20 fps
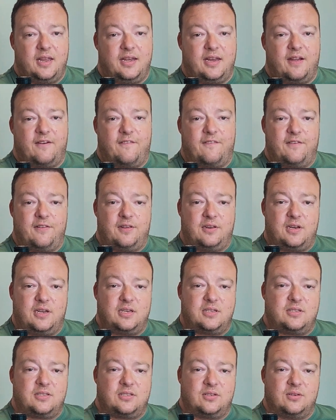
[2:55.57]
Now you
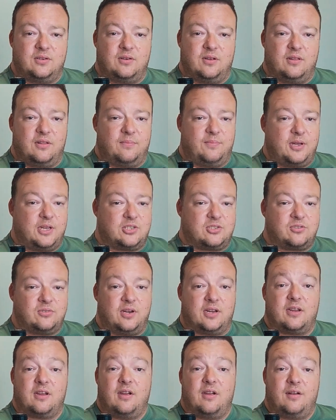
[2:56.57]
need to, the best
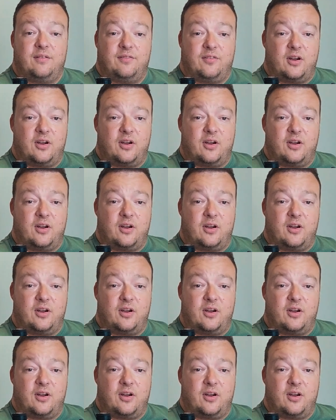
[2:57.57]
trick,